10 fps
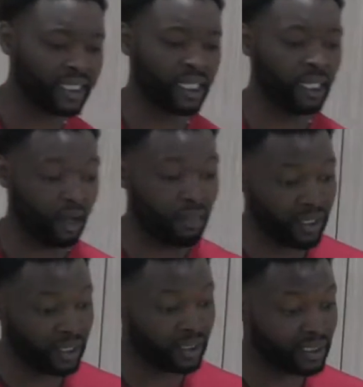to see a lot of
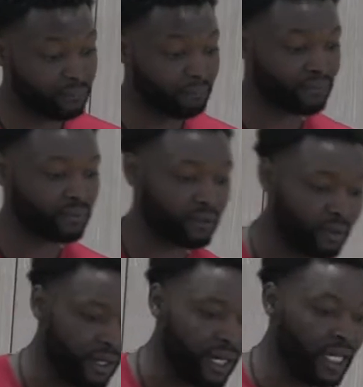things,
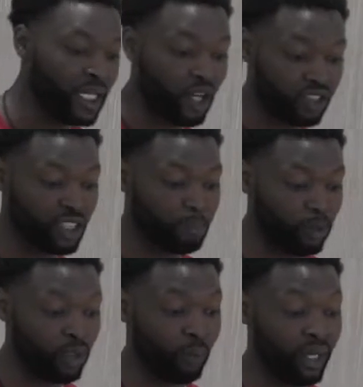and it got to
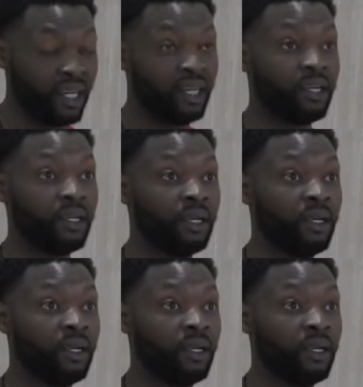the point where